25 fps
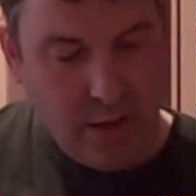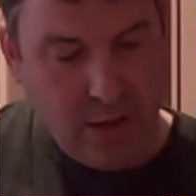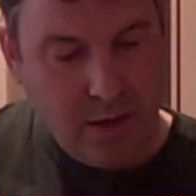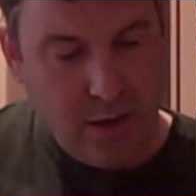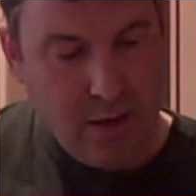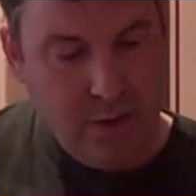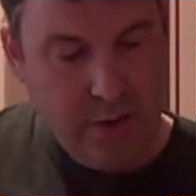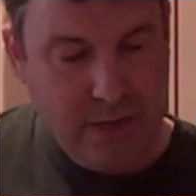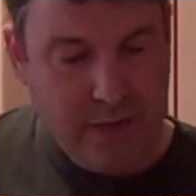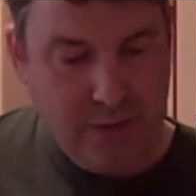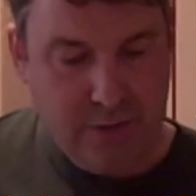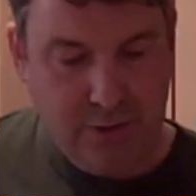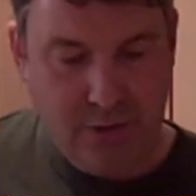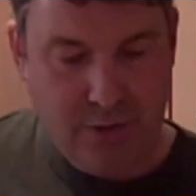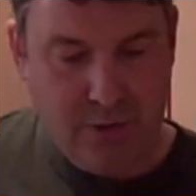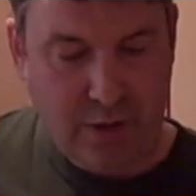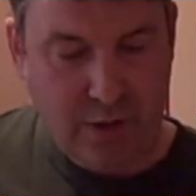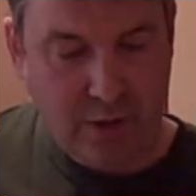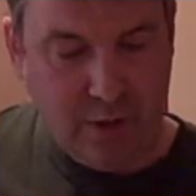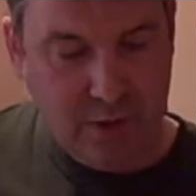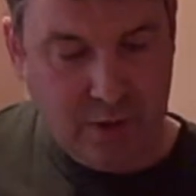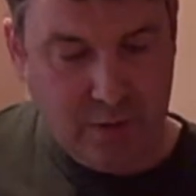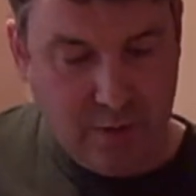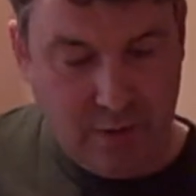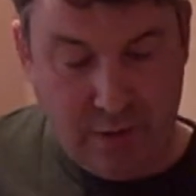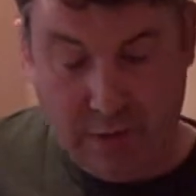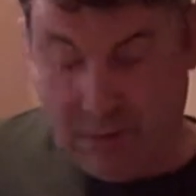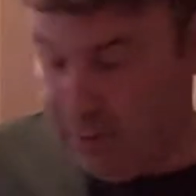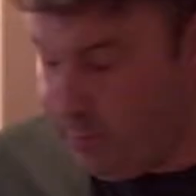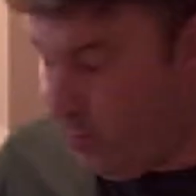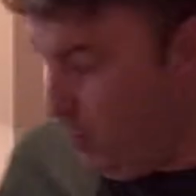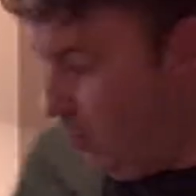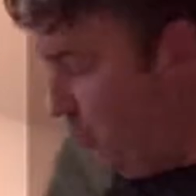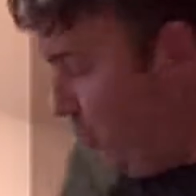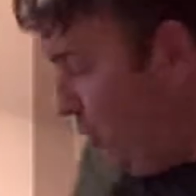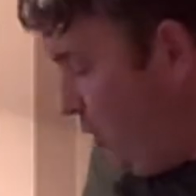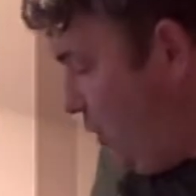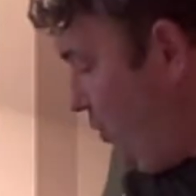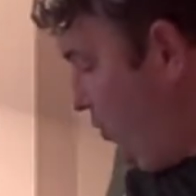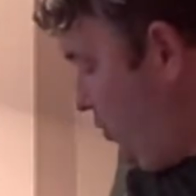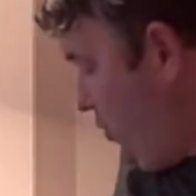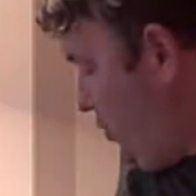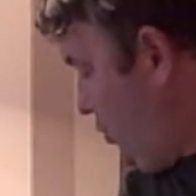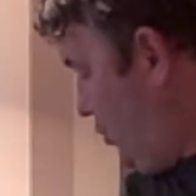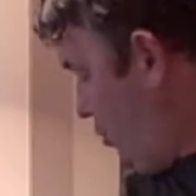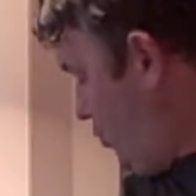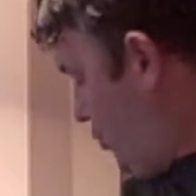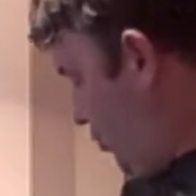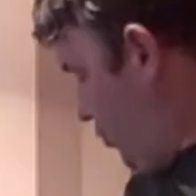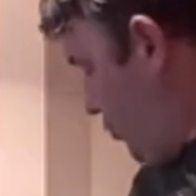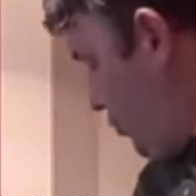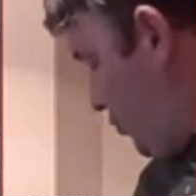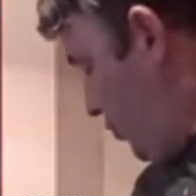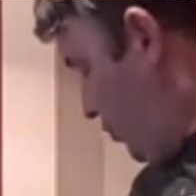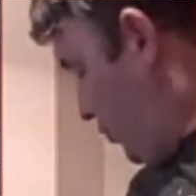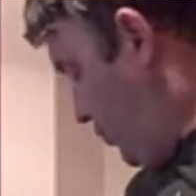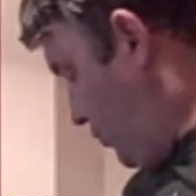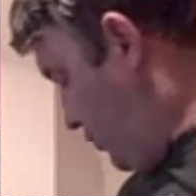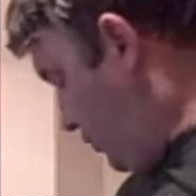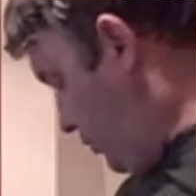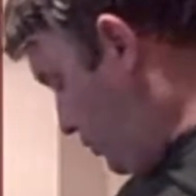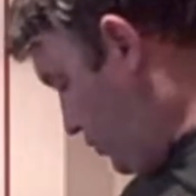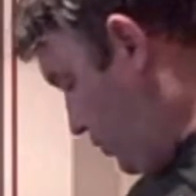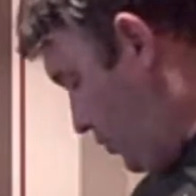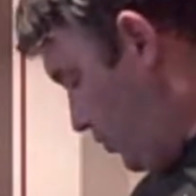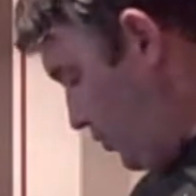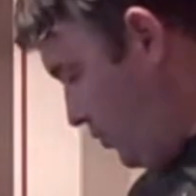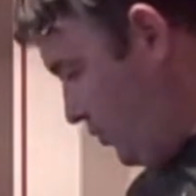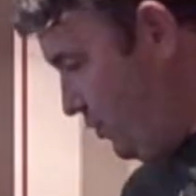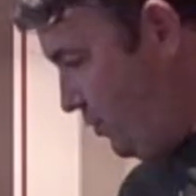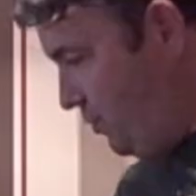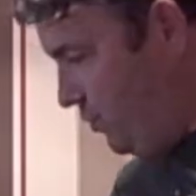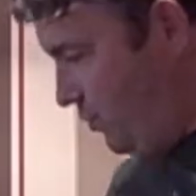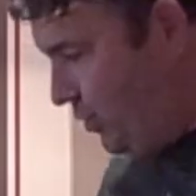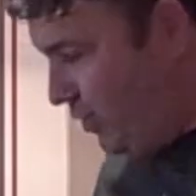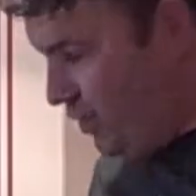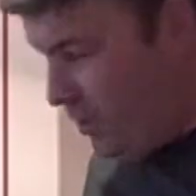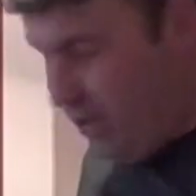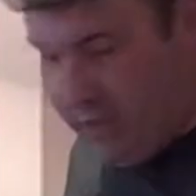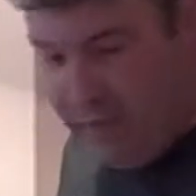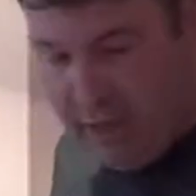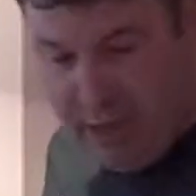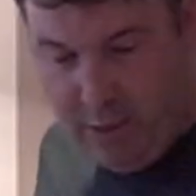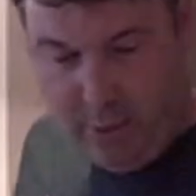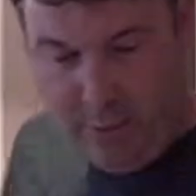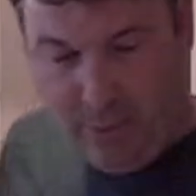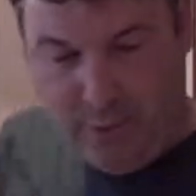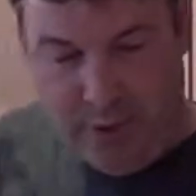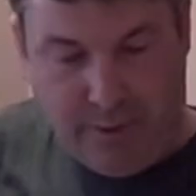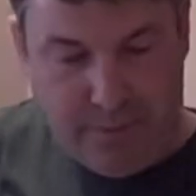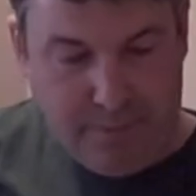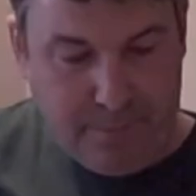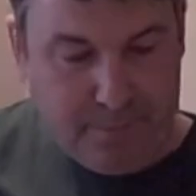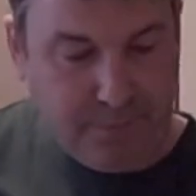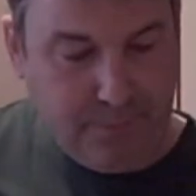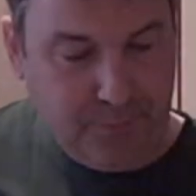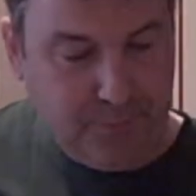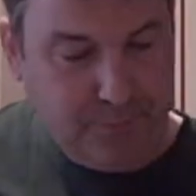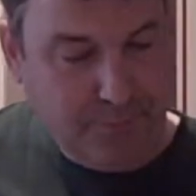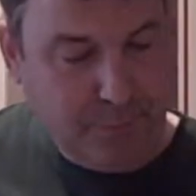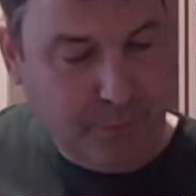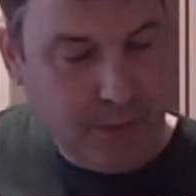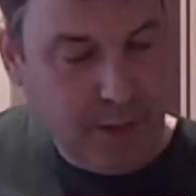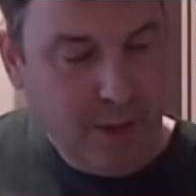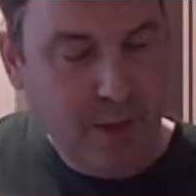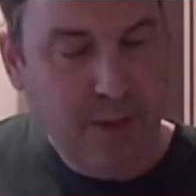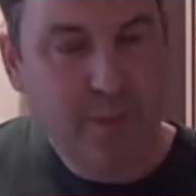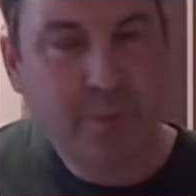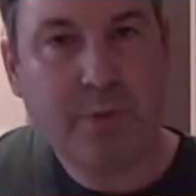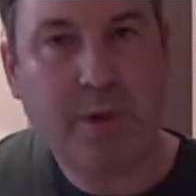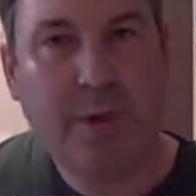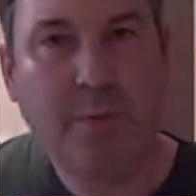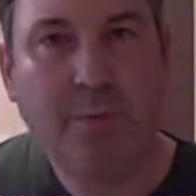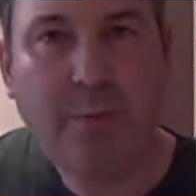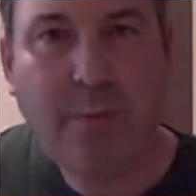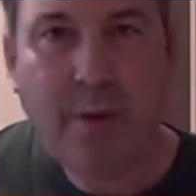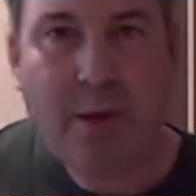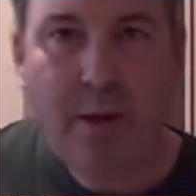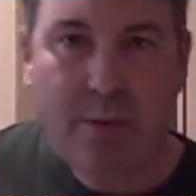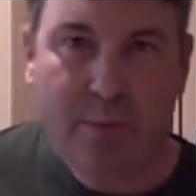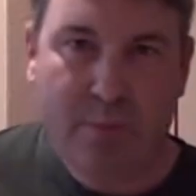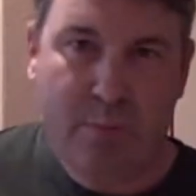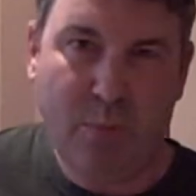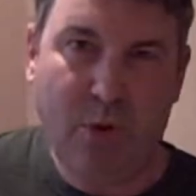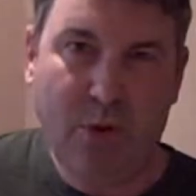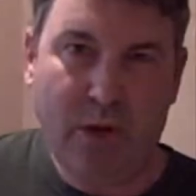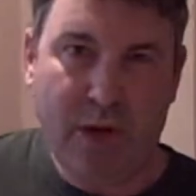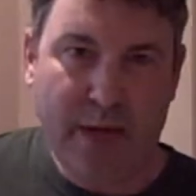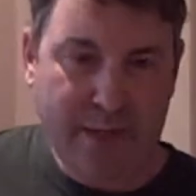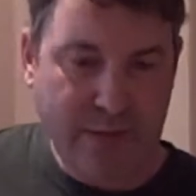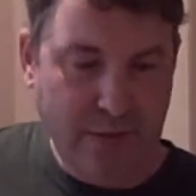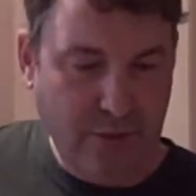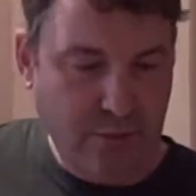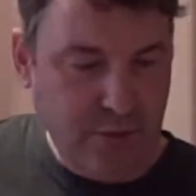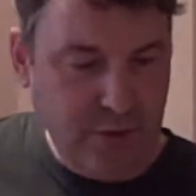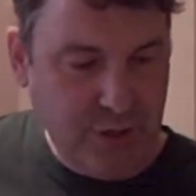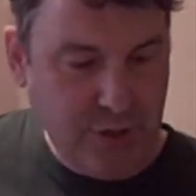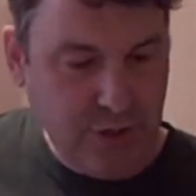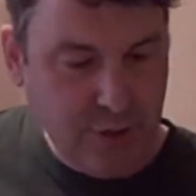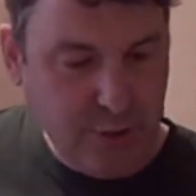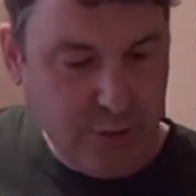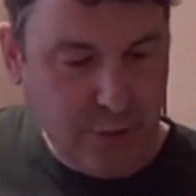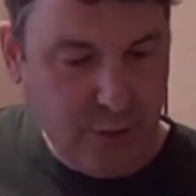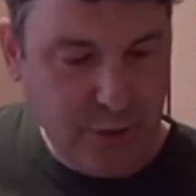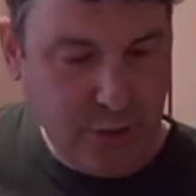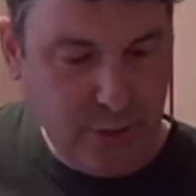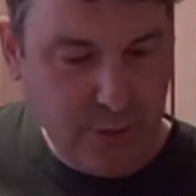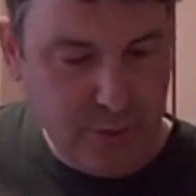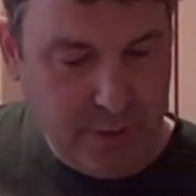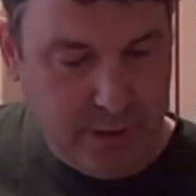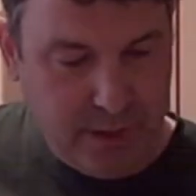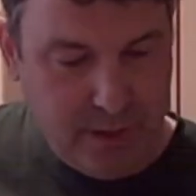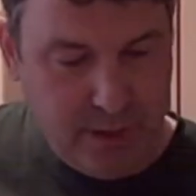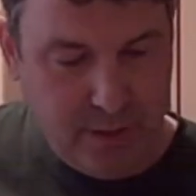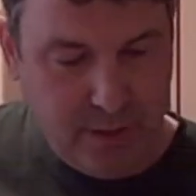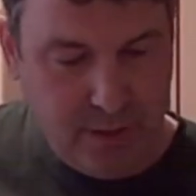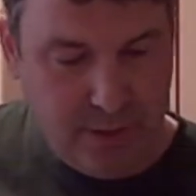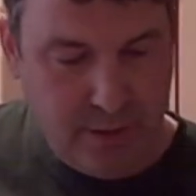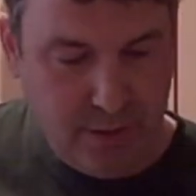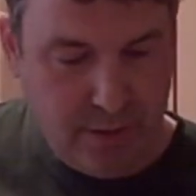Oh yes, so the other, let me put it on distortion, just so you can hear a bit more like the original possibly.